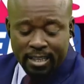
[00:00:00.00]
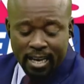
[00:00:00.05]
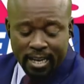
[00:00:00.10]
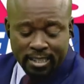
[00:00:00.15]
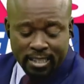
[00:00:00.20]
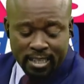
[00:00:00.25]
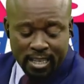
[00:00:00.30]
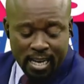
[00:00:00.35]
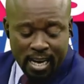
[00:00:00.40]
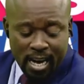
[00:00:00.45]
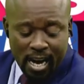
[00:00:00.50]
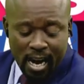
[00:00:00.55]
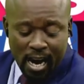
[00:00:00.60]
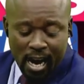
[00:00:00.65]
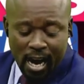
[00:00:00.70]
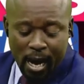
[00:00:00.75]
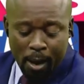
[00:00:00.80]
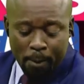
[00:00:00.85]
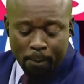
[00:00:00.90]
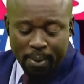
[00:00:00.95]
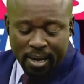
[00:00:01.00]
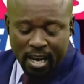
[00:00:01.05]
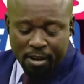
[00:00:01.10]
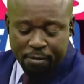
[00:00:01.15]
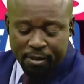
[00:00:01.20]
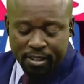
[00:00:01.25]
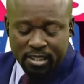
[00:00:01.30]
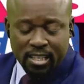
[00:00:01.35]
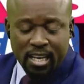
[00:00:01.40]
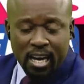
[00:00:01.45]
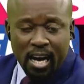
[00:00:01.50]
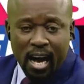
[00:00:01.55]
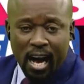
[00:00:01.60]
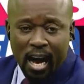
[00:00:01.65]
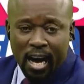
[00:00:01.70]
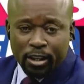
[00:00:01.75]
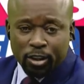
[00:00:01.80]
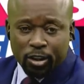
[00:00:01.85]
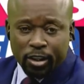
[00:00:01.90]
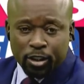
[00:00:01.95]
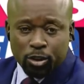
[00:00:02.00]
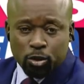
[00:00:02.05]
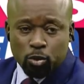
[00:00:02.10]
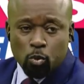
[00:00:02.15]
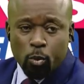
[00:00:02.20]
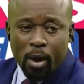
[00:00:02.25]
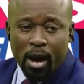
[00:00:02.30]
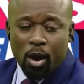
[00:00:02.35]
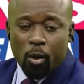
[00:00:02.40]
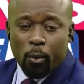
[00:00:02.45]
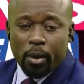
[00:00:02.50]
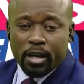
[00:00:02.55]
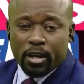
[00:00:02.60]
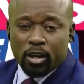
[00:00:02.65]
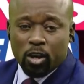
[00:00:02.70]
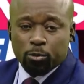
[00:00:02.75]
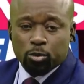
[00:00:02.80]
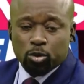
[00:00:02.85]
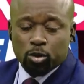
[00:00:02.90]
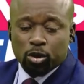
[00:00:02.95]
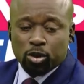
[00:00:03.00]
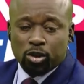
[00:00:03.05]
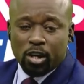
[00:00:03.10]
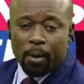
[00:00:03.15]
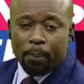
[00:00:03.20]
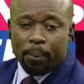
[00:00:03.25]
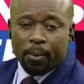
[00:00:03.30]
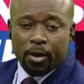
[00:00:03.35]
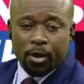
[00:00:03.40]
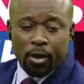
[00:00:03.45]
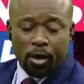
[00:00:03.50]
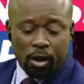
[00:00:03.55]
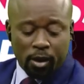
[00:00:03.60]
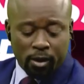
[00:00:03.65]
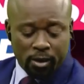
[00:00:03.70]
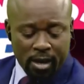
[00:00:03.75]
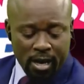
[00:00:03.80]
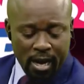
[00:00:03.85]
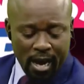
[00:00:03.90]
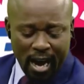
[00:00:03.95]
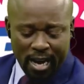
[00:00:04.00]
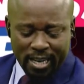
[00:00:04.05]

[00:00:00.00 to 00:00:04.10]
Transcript: get benefits. You can do well when it comes to entrepreneur